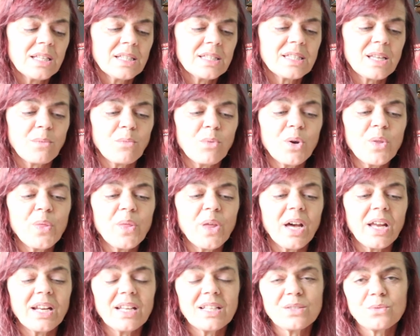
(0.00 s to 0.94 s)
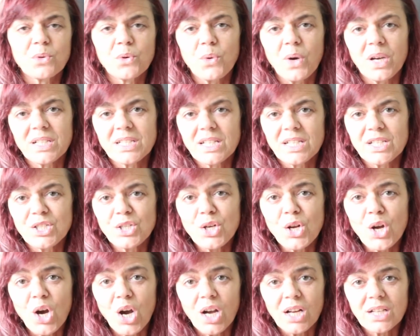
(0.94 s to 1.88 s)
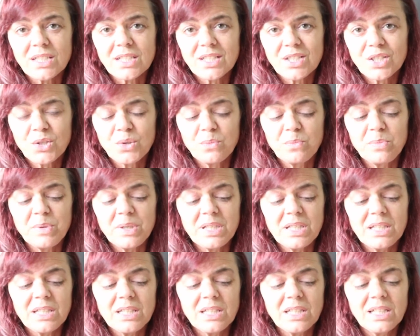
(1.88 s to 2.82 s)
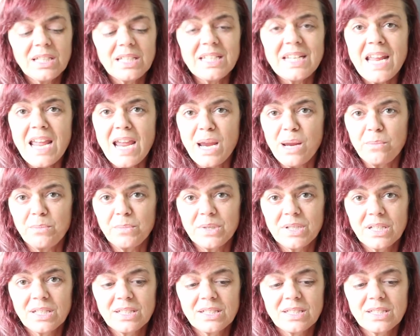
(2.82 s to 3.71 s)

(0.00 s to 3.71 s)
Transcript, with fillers: someone that has requested not to be named.